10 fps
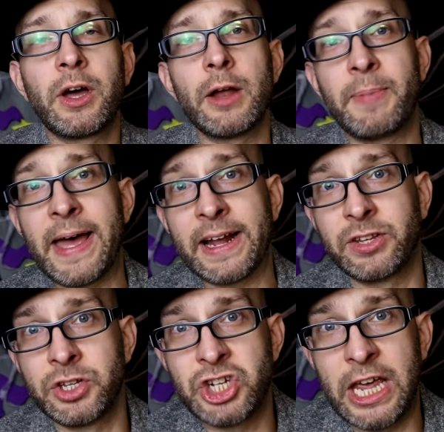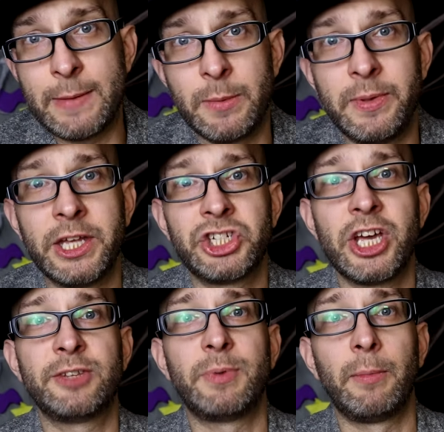cut back to Jamie being
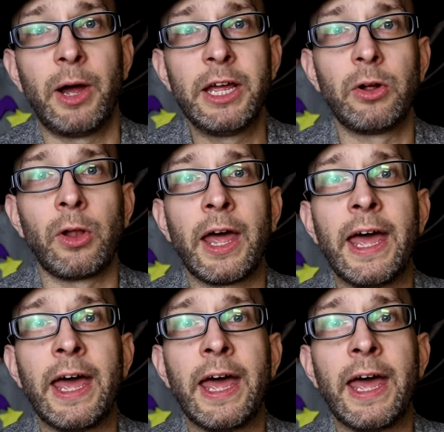chased by Michael,